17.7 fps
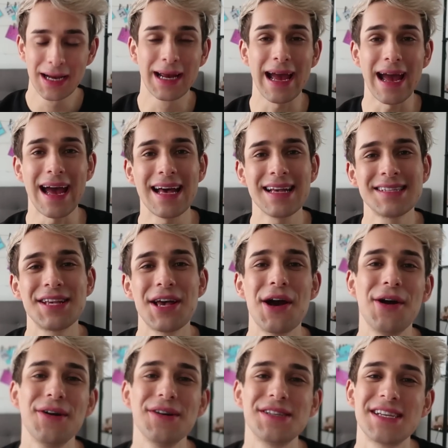Guess
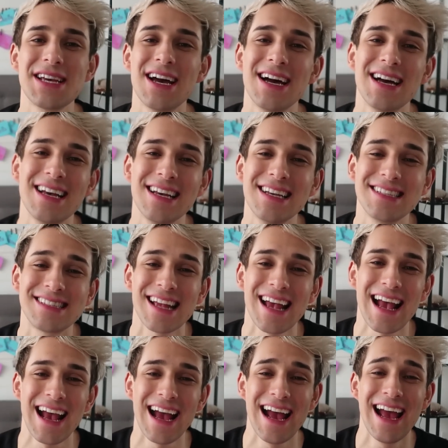who just
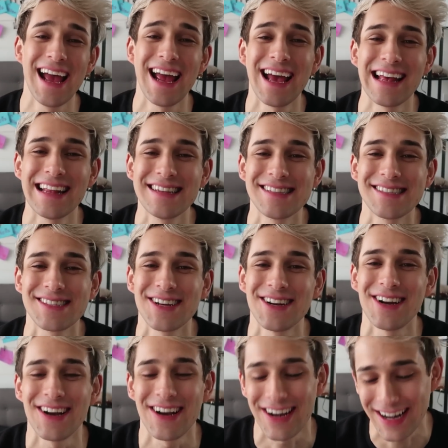
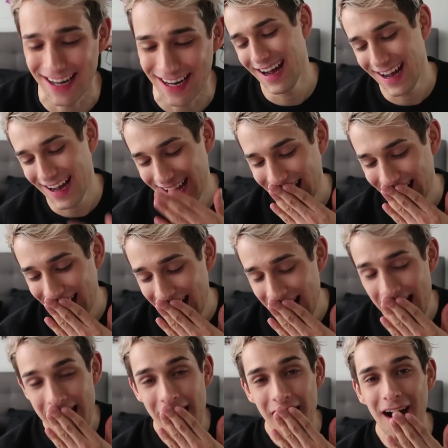answered?
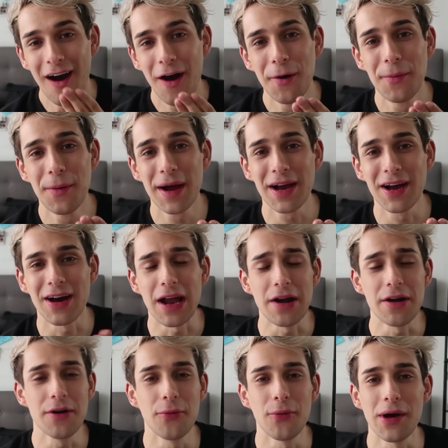Oh my god,
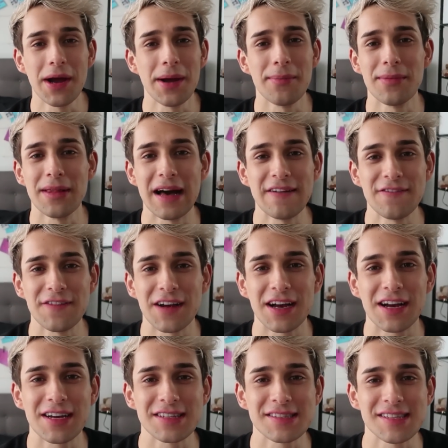I don't know why I'm
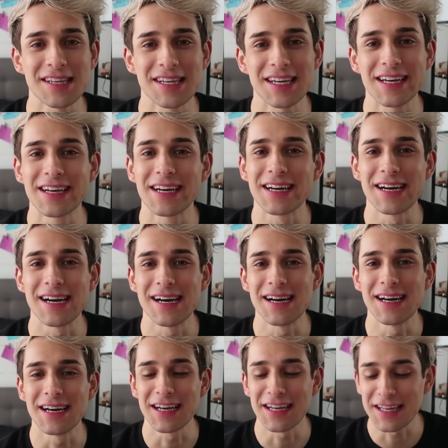laughing, because like,
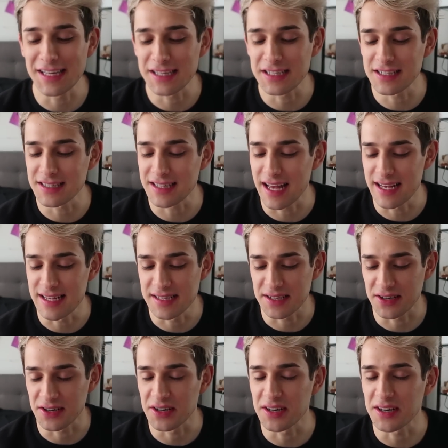he just
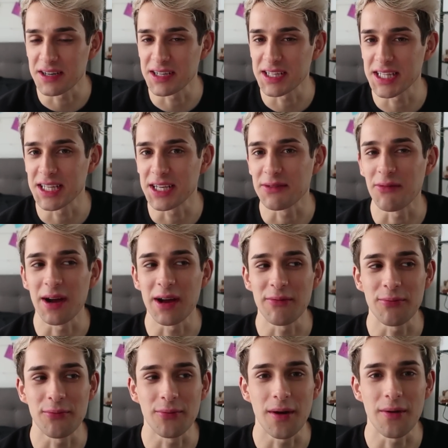answered. Like,
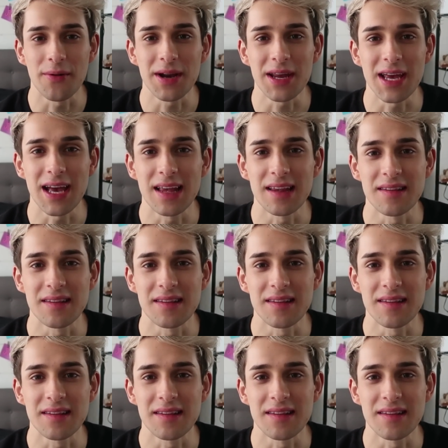why would he